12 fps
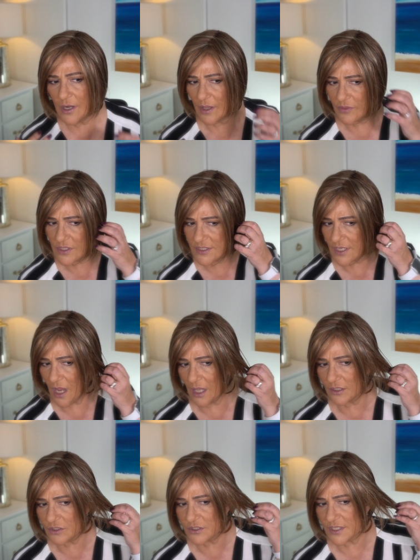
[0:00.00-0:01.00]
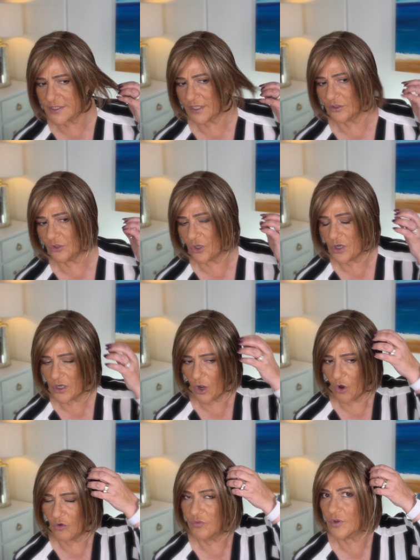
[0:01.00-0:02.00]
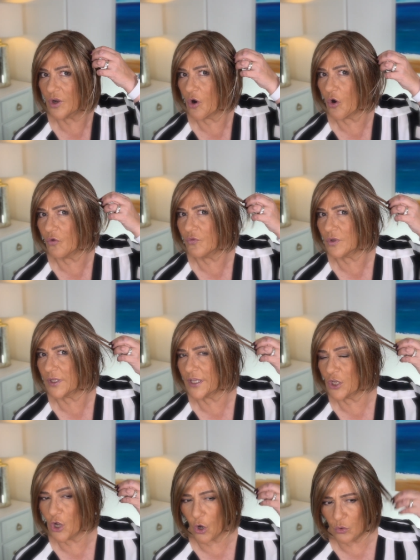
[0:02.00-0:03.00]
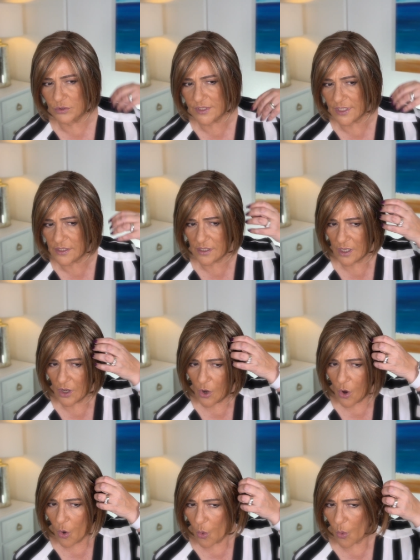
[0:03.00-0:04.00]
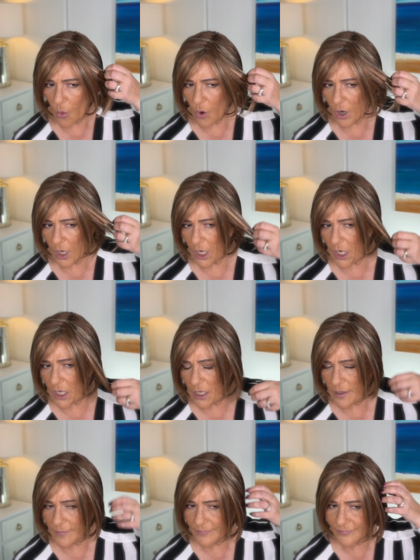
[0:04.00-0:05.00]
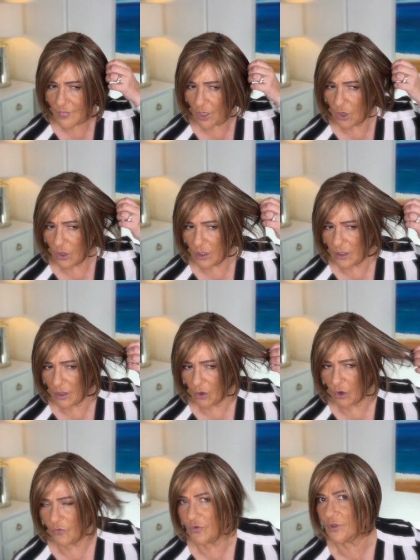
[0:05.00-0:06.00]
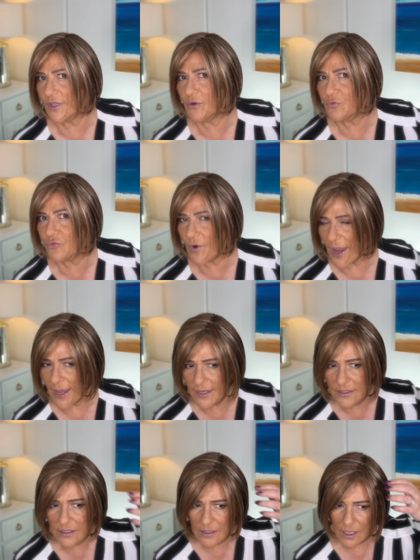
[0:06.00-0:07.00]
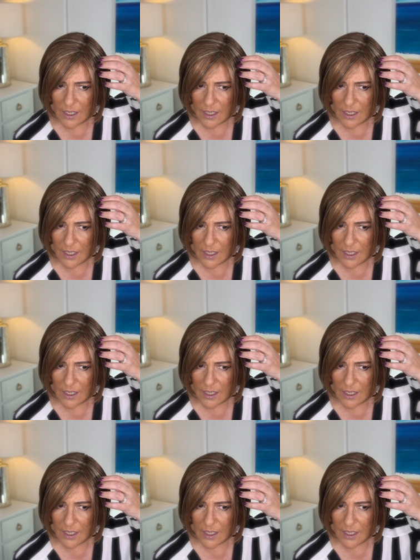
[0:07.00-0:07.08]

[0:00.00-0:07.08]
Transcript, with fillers: Now this color doesn't look over overly golden or overly red.